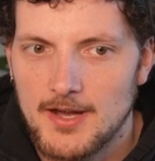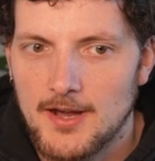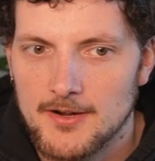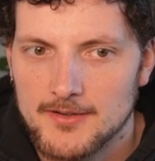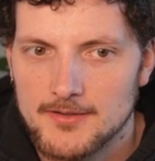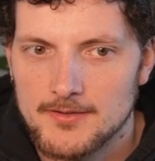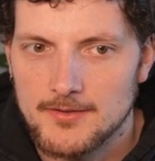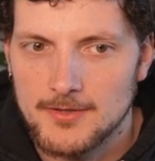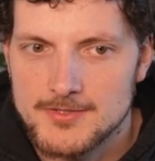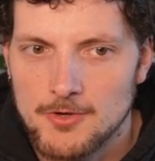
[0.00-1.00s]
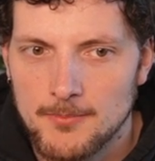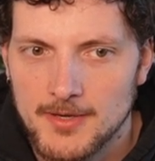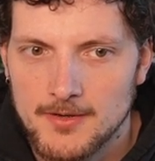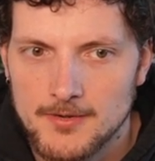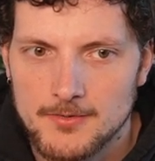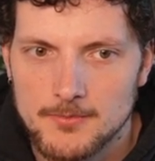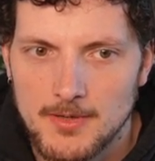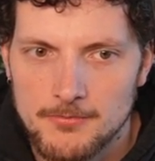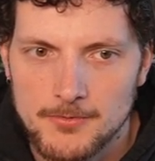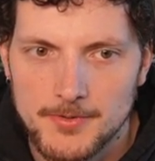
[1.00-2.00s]
arg, atomic
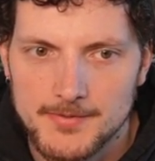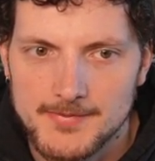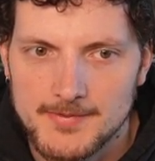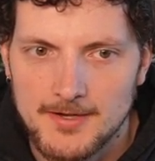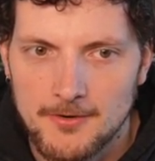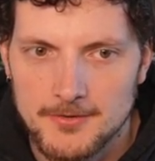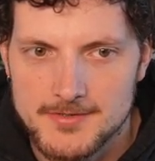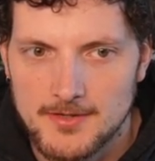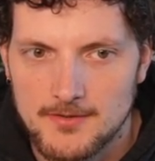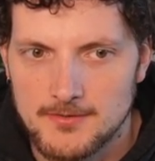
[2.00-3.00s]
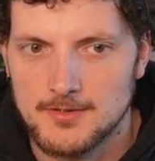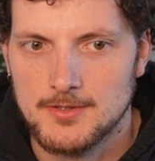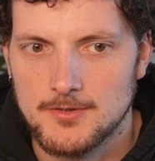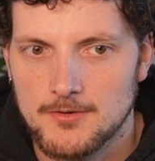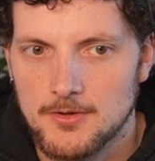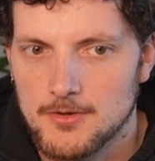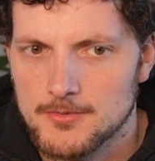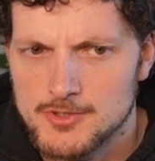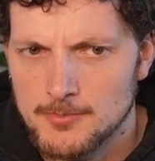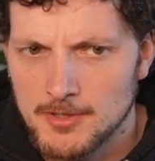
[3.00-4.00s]
reference counter or
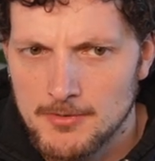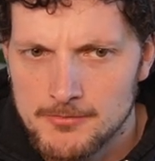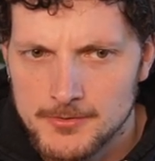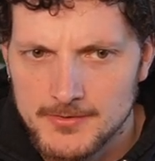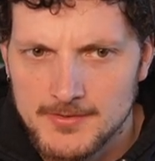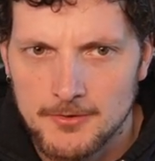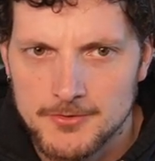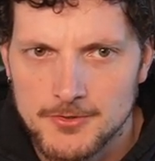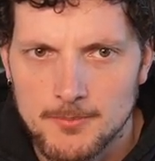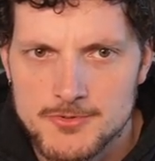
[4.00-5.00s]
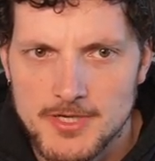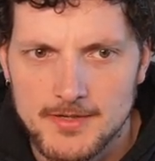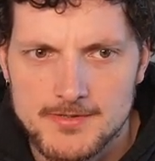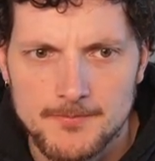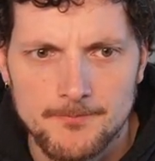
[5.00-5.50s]
atomic reference counted object.